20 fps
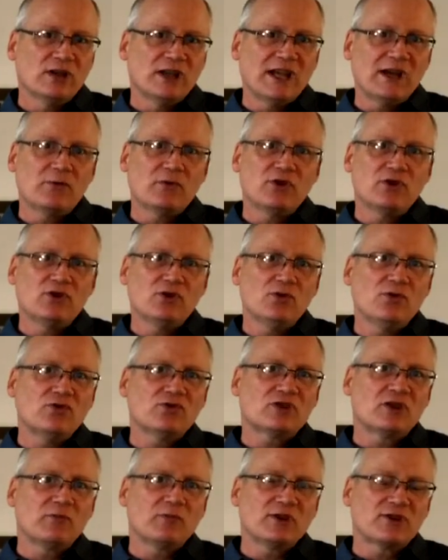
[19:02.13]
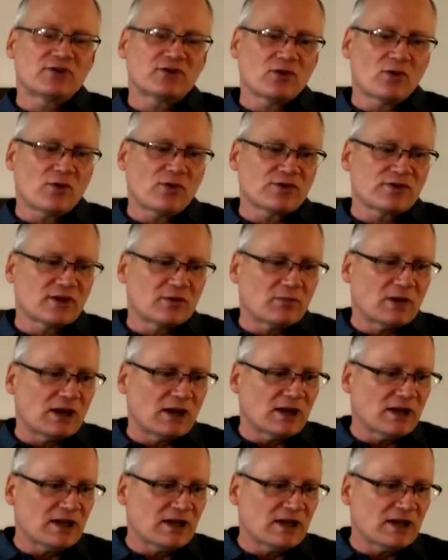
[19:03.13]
He renews and restores in my